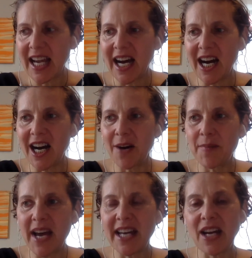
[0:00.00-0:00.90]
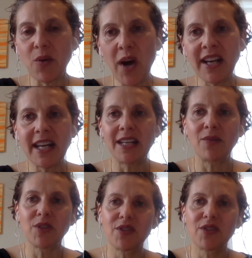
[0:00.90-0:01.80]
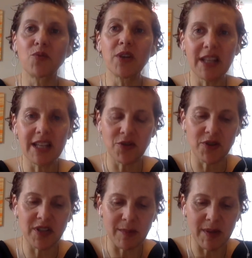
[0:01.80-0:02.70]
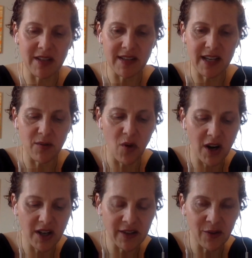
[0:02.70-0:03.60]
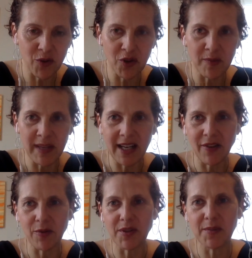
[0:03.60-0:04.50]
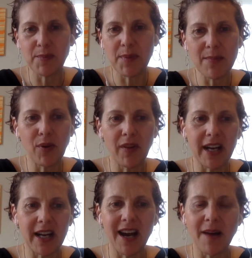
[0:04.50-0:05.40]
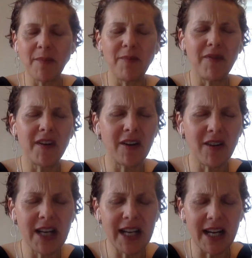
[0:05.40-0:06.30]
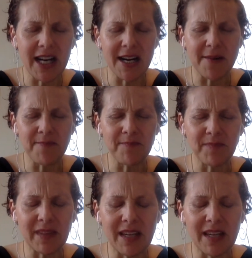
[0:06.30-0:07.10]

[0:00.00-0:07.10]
Um, and I went, and it was really interesting because I walked in the room, and I, uh, there was people that I, I'm very um,